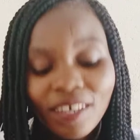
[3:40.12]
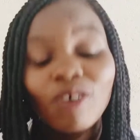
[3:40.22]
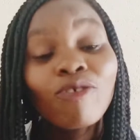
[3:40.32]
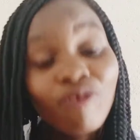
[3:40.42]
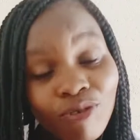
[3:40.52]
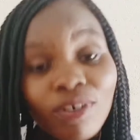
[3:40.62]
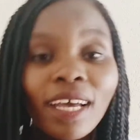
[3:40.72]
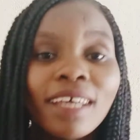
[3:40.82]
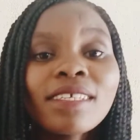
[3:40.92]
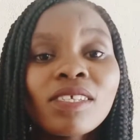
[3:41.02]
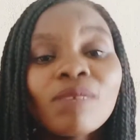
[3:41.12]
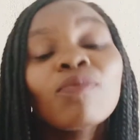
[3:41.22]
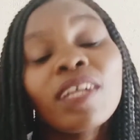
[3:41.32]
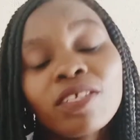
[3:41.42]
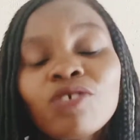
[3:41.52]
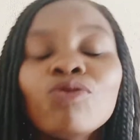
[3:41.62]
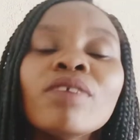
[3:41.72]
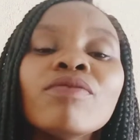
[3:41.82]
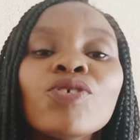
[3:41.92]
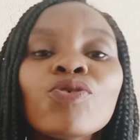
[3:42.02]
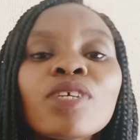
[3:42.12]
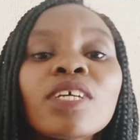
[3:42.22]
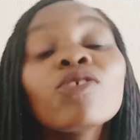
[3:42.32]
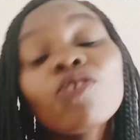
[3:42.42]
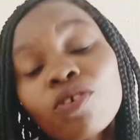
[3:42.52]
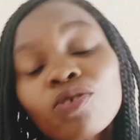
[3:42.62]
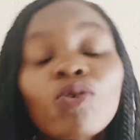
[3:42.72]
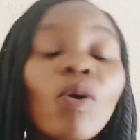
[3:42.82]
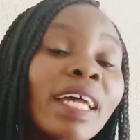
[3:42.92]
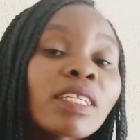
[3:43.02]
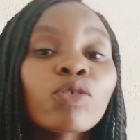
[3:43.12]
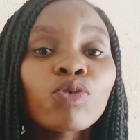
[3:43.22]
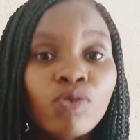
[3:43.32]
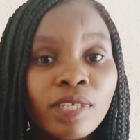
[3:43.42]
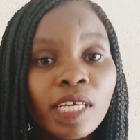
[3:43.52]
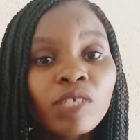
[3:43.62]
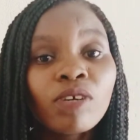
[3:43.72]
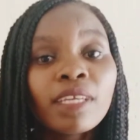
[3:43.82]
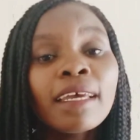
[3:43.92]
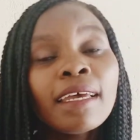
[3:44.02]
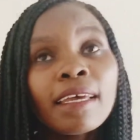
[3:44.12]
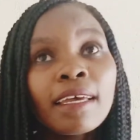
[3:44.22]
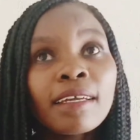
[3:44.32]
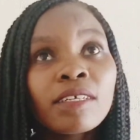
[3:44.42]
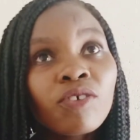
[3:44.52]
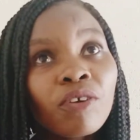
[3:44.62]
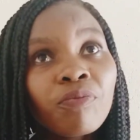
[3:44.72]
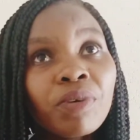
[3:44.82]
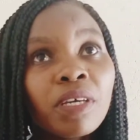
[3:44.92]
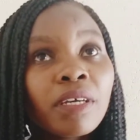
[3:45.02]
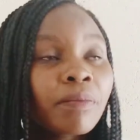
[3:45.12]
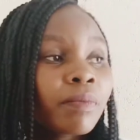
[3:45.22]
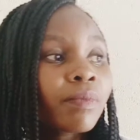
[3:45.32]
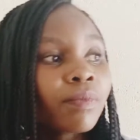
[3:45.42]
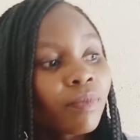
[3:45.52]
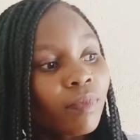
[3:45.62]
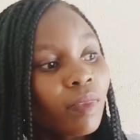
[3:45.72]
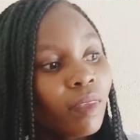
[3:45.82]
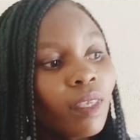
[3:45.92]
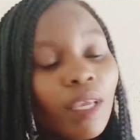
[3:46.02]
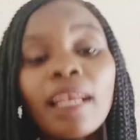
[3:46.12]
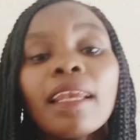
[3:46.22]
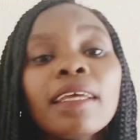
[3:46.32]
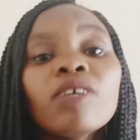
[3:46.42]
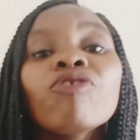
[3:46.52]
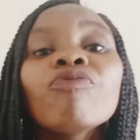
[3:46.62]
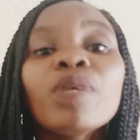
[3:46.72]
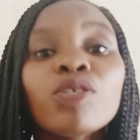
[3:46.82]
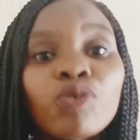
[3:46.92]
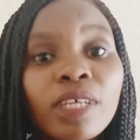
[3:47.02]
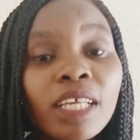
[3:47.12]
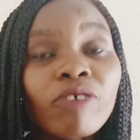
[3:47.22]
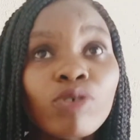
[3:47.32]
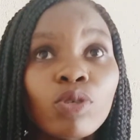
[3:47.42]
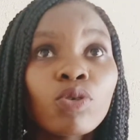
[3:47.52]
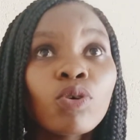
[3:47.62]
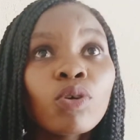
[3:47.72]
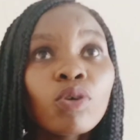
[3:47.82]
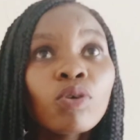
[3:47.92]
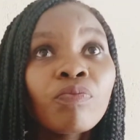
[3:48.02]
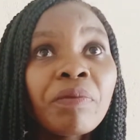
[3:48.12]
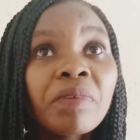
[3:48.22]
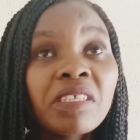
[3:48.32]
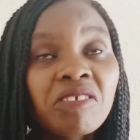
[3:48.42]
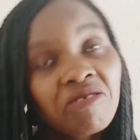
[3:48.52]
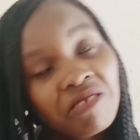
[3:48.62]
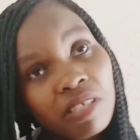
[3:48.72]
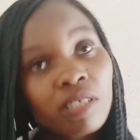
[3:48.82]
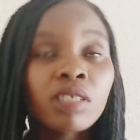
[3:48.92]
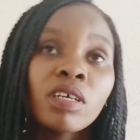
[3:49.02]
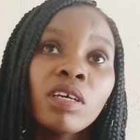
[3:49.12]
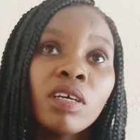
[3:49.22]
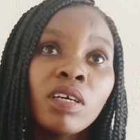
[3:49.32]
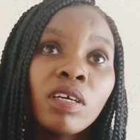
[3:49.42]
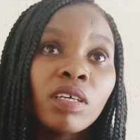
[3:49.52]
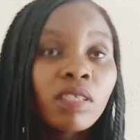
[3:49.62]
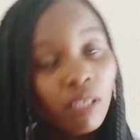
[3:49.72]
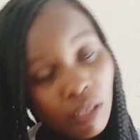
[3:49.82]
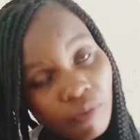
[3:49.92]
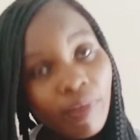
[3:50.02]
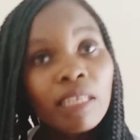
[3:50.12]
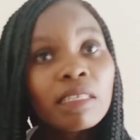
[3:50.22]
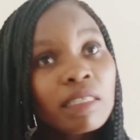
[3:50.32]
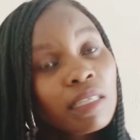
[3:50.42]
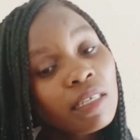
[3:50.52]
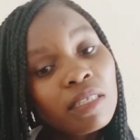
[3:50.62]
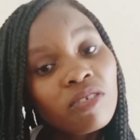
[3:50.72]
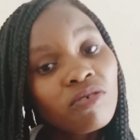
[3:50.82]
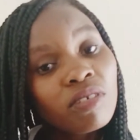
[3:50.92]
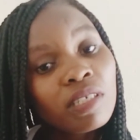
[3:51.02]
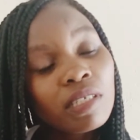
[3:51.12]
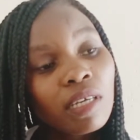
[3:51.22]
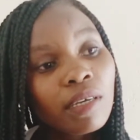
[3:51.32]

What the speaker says: of you guys, munajijua vizuri, you don't want to use that one. Reason being, like, you've been together for so long, maybe it's not, as they normally say, it's not